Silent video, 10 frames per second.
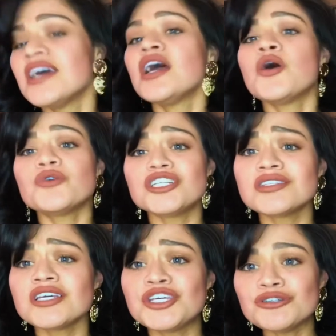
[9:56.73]
which is
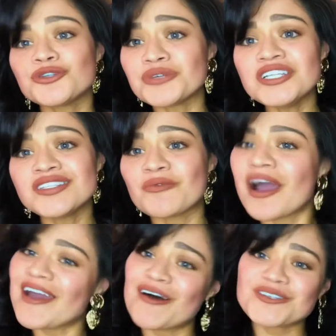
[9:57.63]
a huge reason
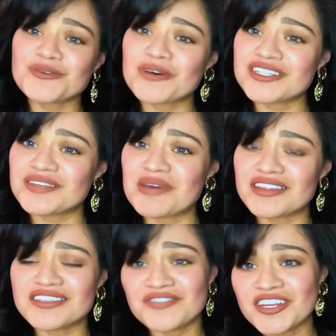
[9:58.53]
why I also wanted to make
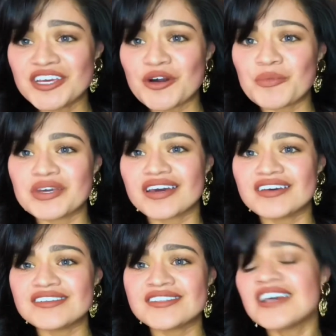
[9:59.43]
this video,
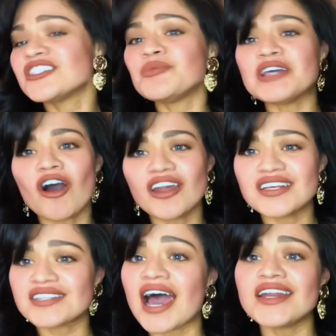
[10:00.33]
because to be
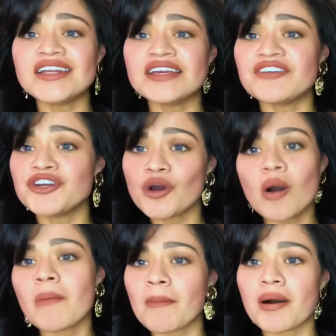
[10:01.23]
honest, I didn't even know
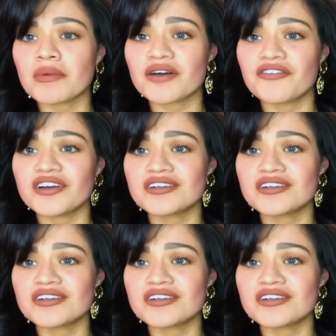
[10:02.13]
about public affairs